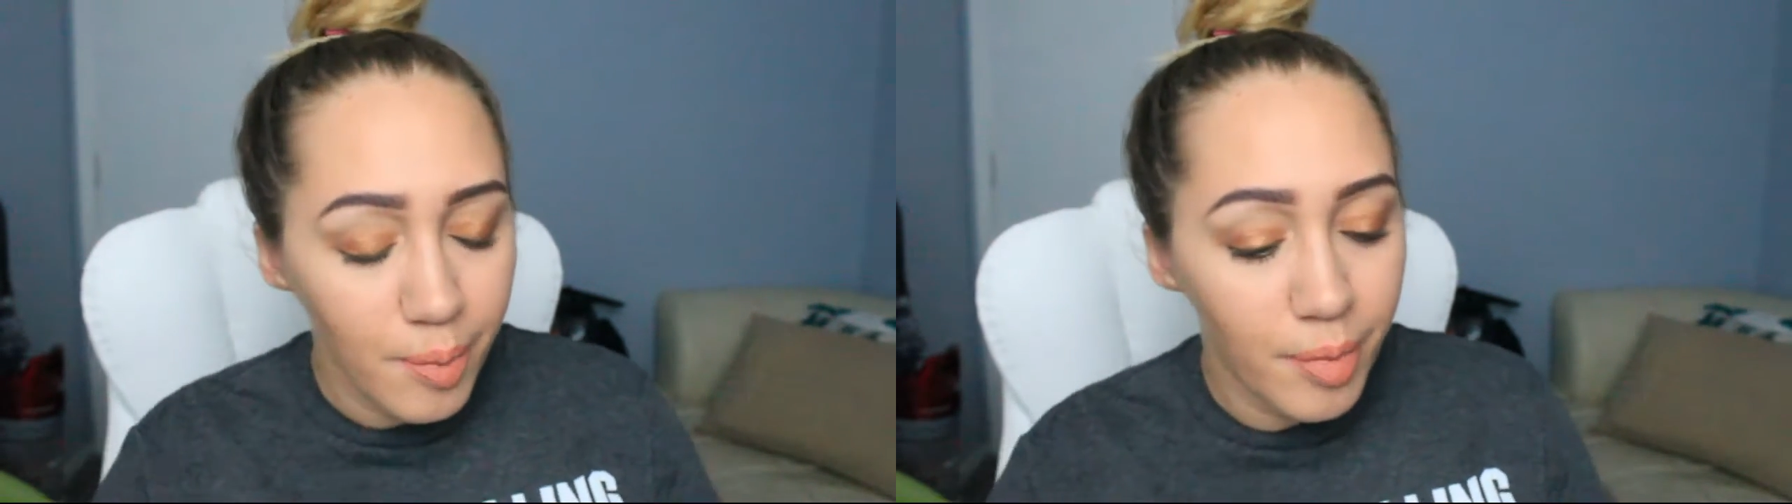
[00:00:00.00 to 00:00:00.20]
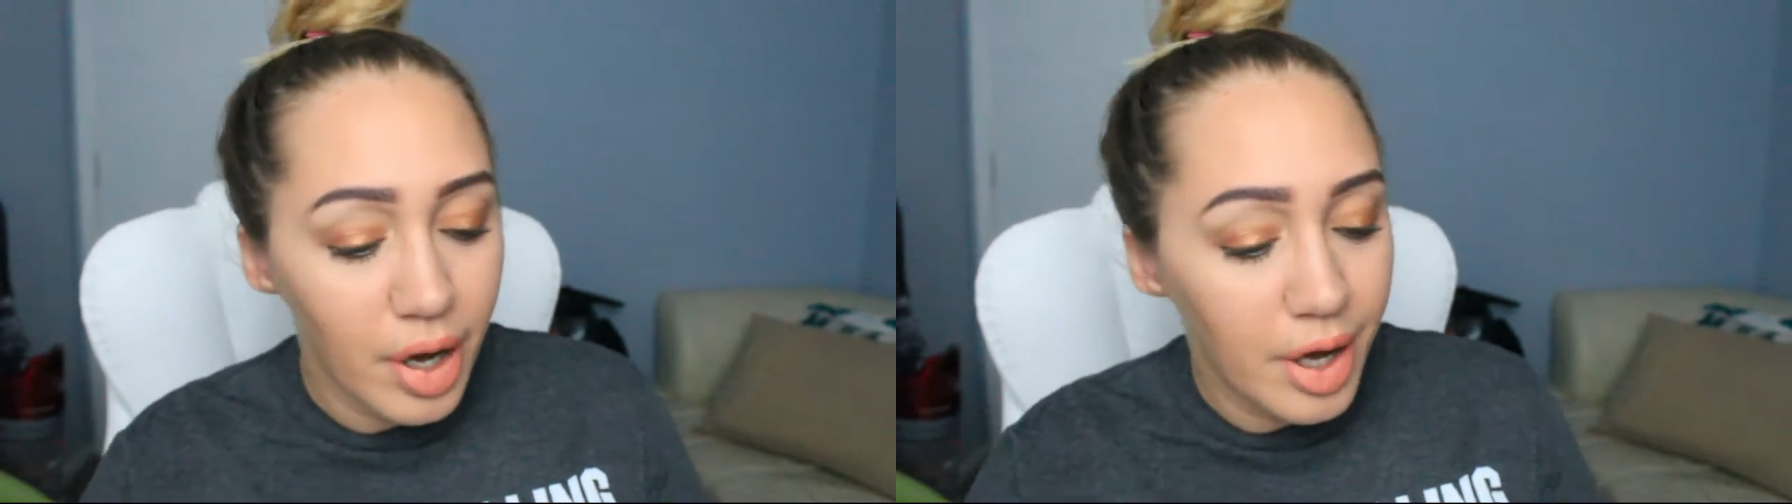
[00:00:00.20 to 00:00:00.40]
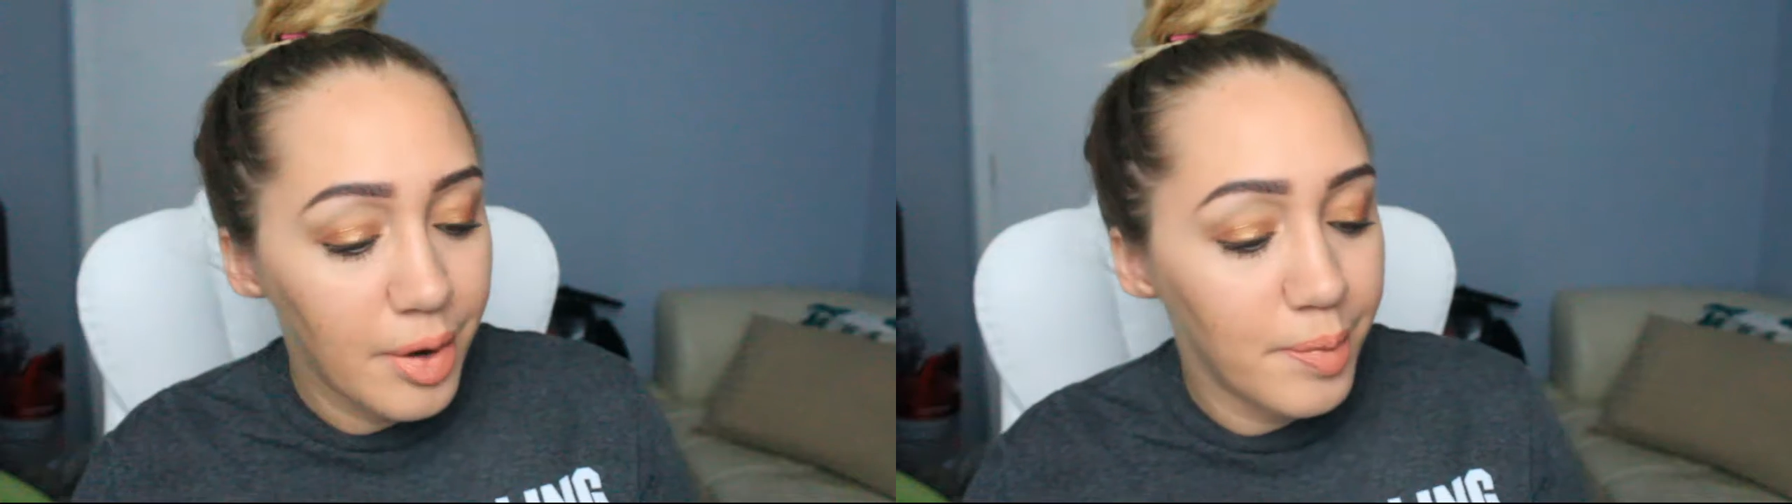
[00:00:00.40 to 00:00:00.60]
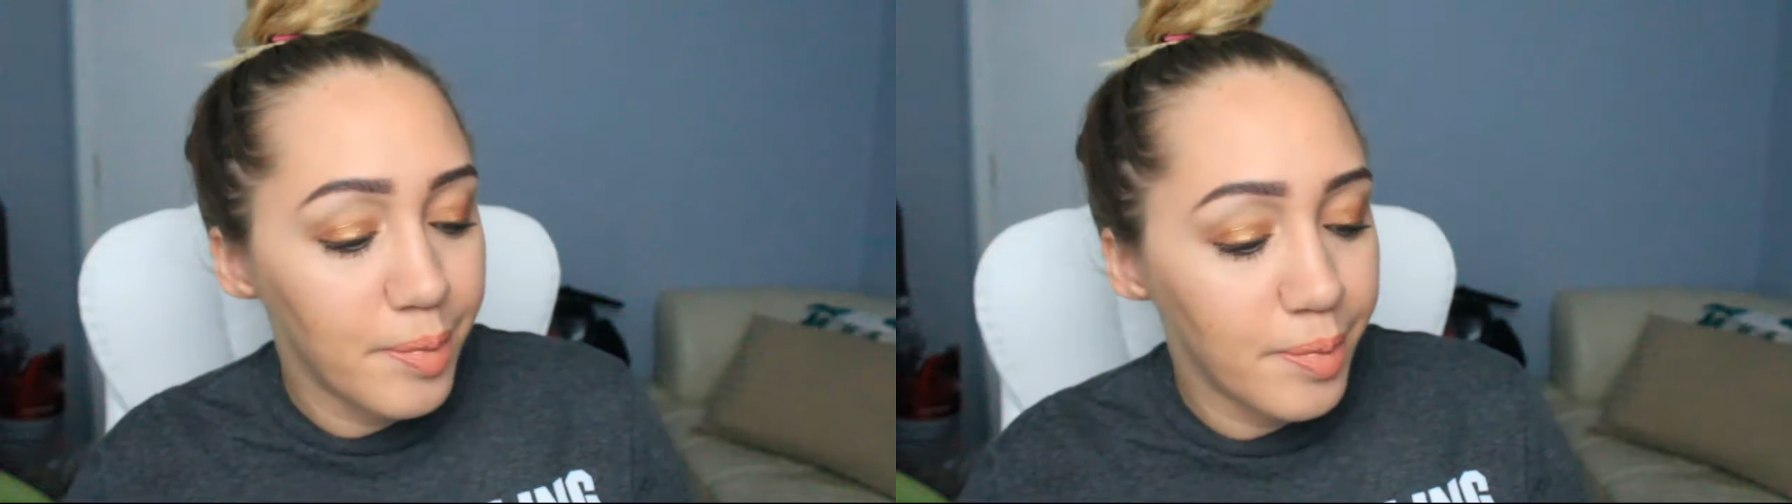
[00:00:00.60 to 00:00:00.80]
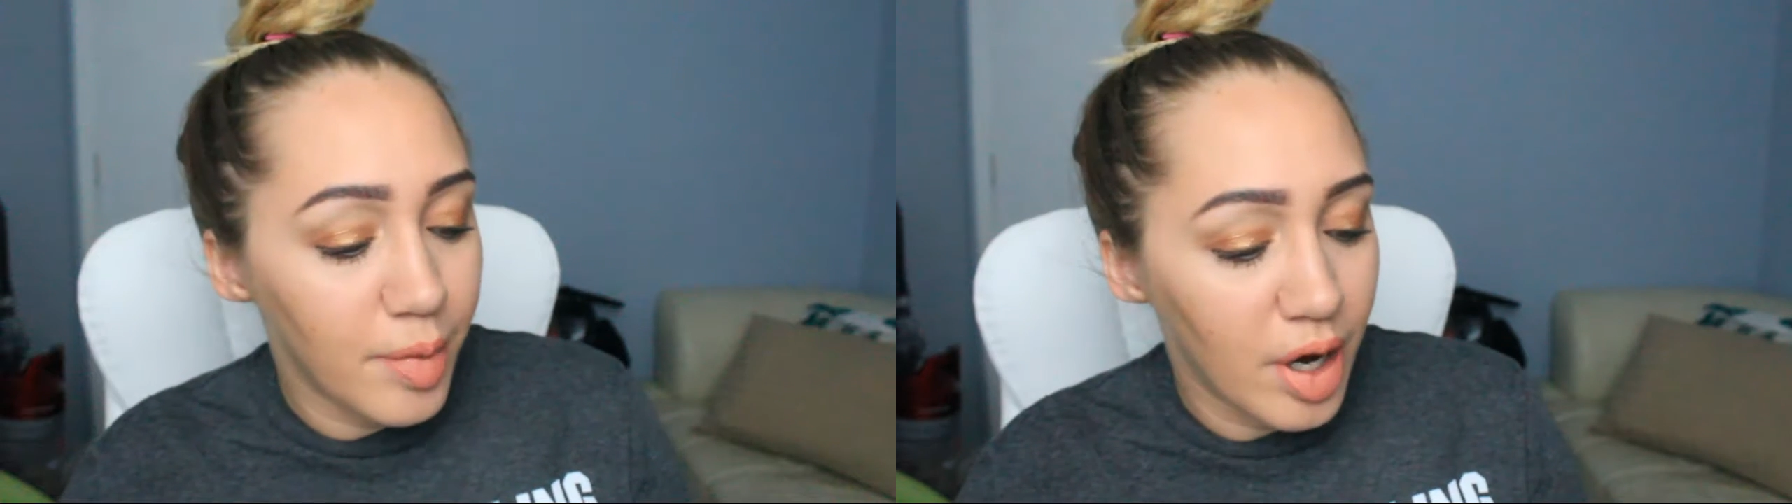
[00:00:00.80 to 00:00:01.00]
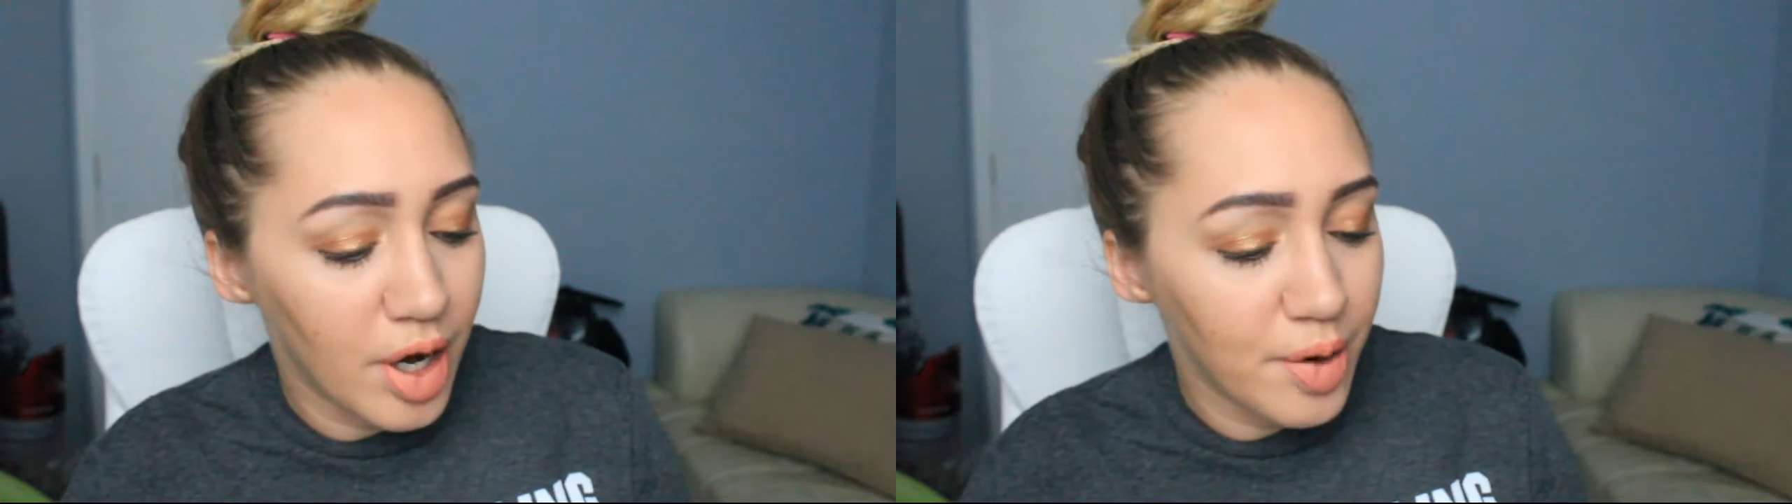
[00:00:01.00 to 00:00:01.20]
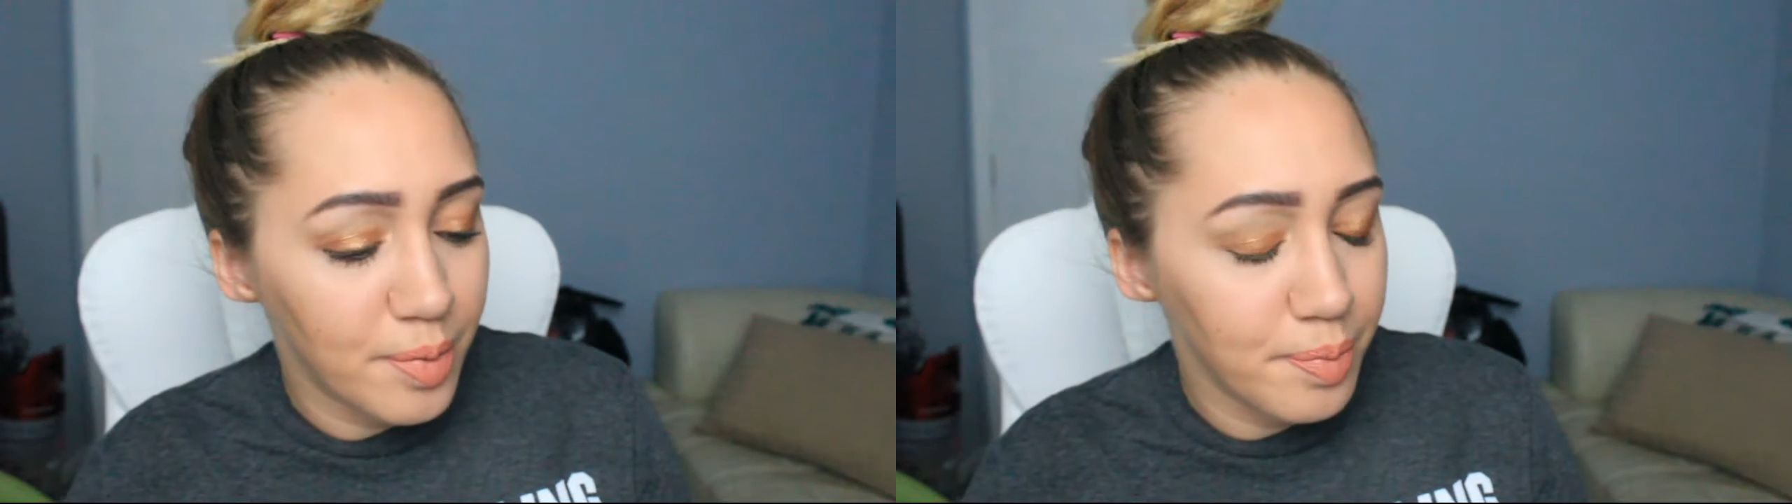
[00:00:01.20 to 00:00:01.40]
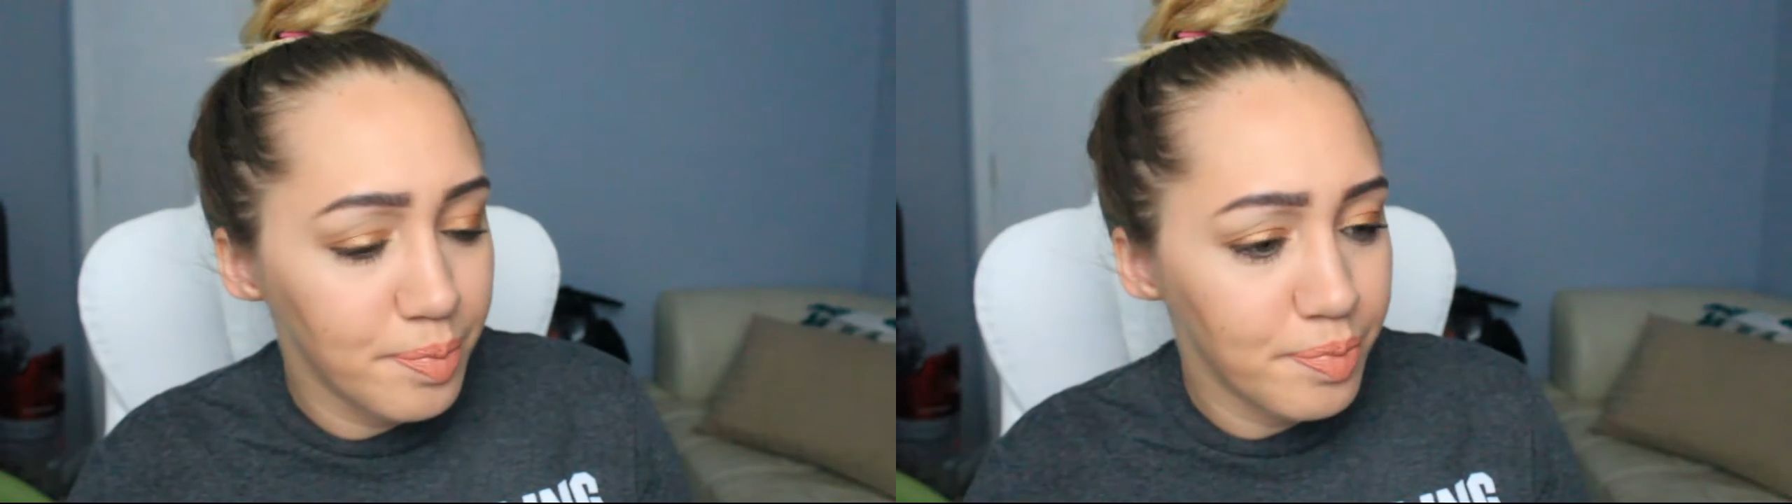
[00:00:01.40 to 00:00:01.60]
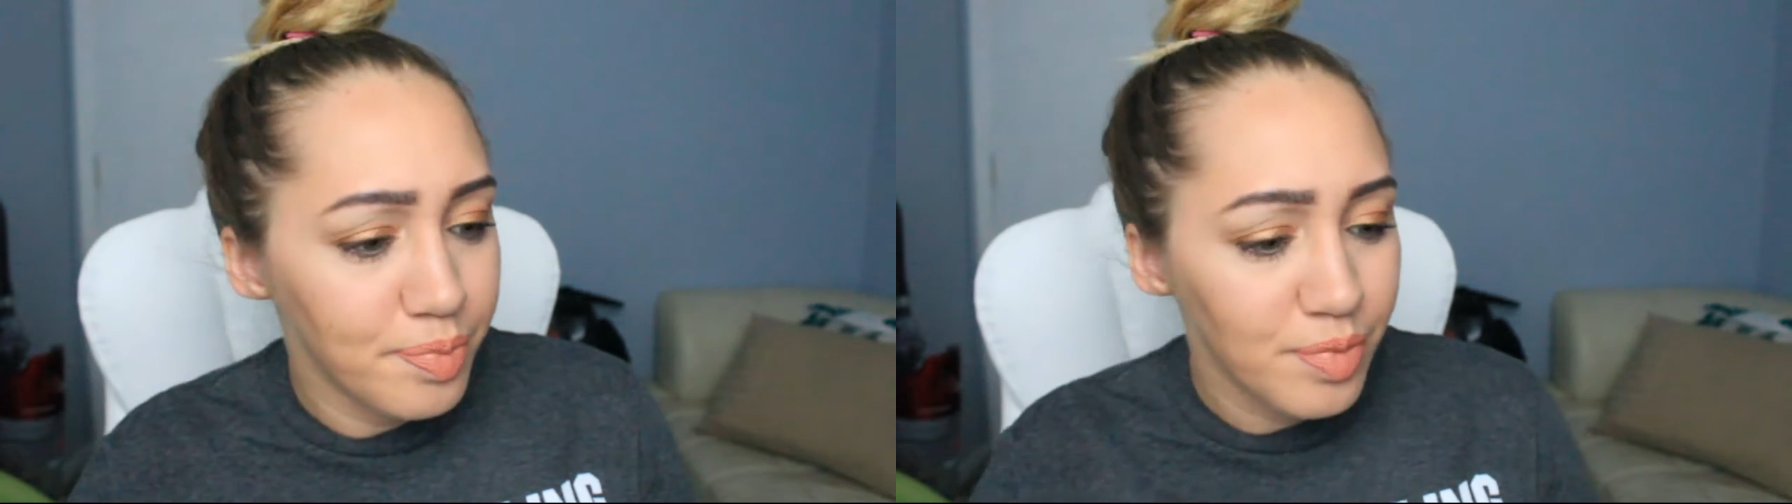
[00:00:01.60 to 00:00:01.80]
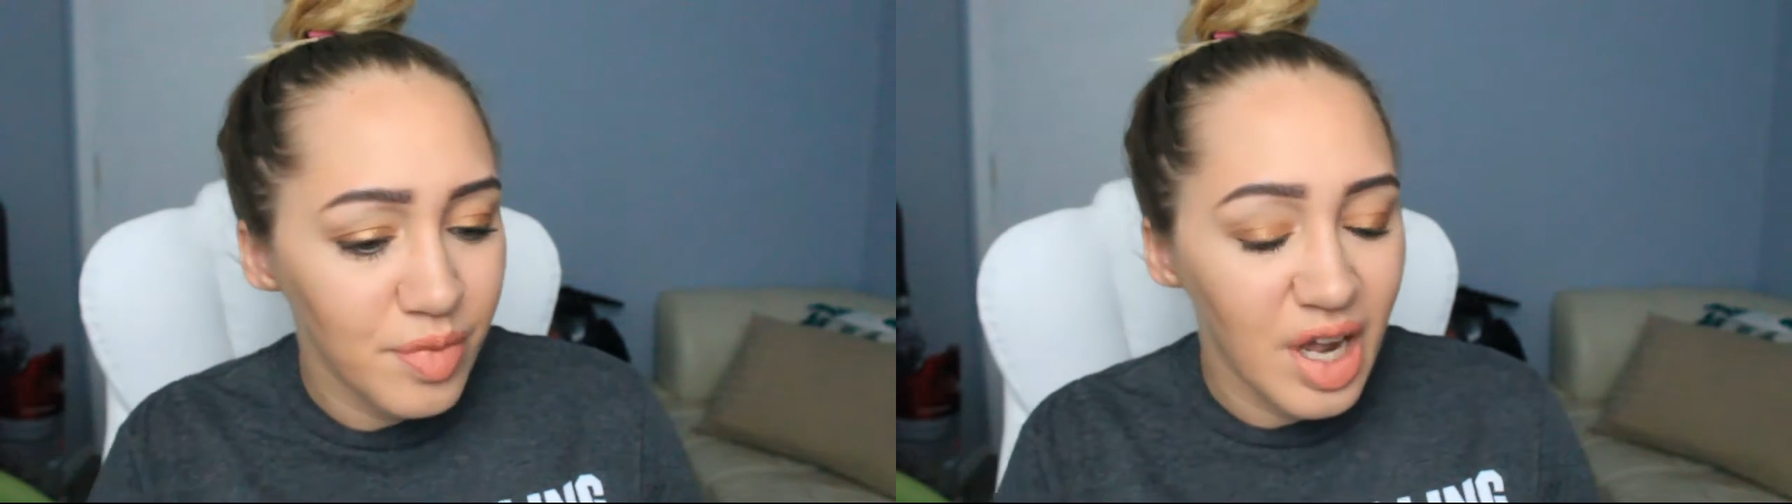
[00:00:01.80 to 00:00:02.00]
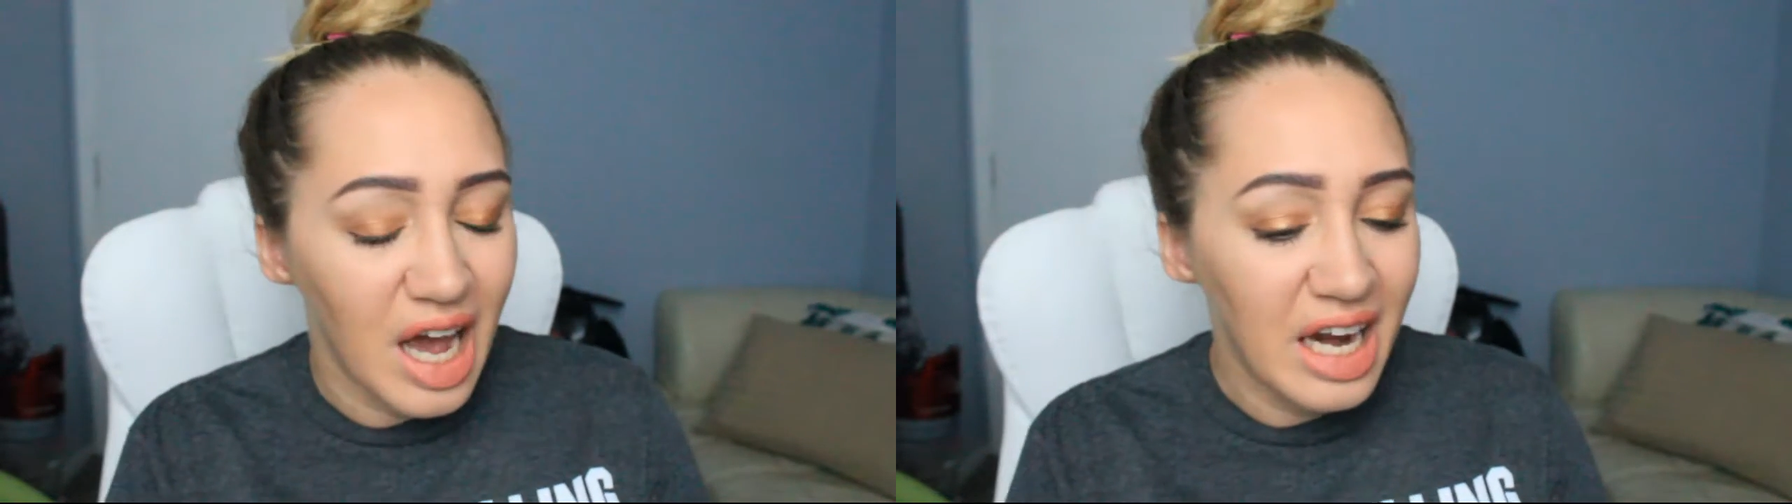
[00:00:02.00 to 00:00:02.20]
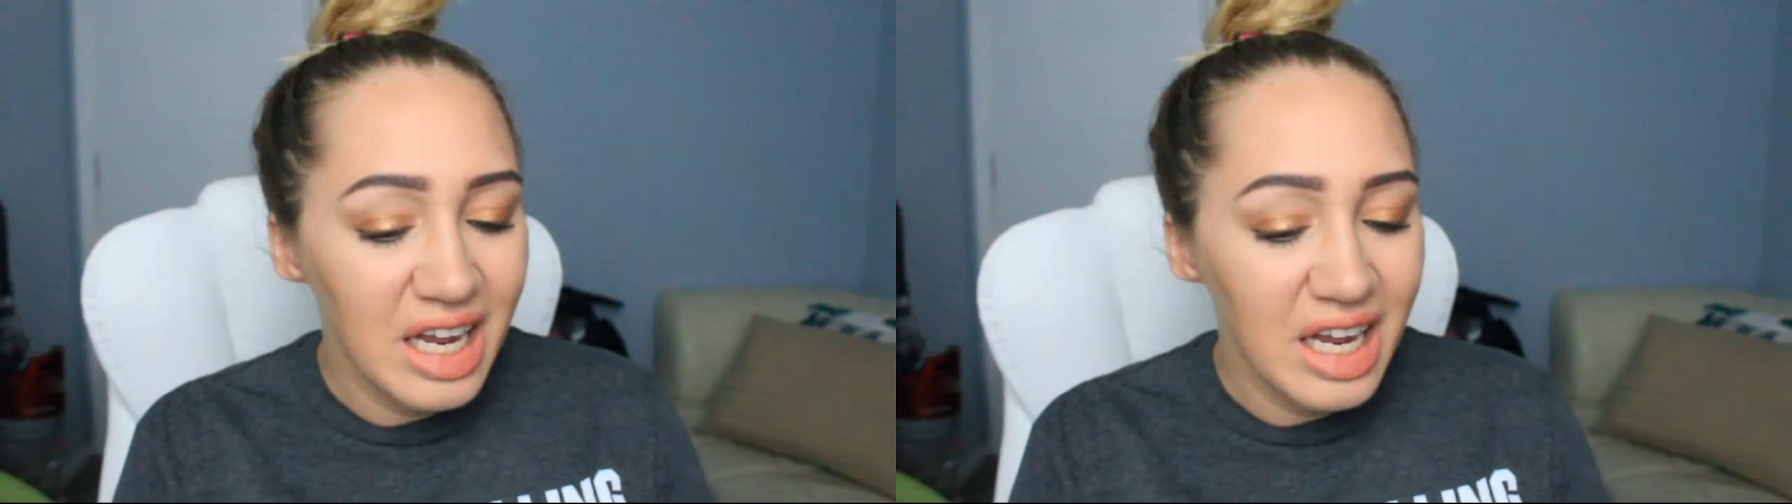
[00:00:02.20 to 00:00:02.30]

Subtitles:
But I